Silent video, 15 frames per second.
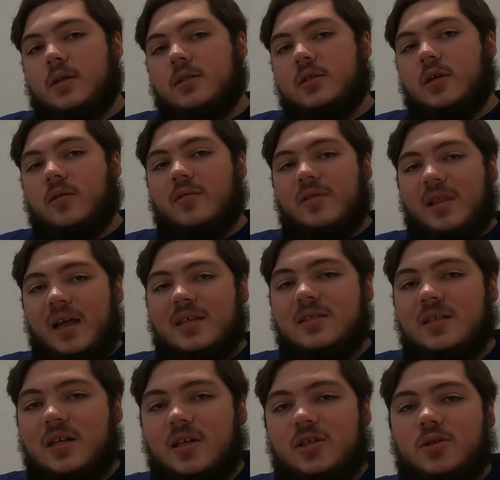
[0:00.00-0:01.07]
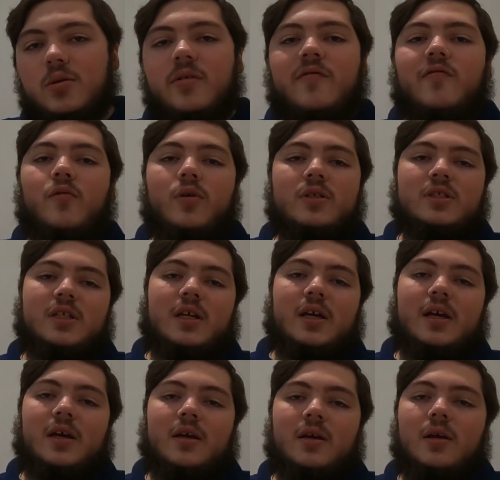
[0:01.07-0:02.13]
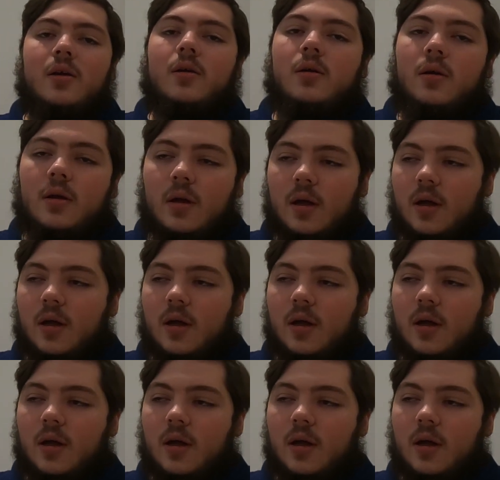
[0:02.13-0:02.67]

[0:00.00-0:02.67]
So that's going to do it for today.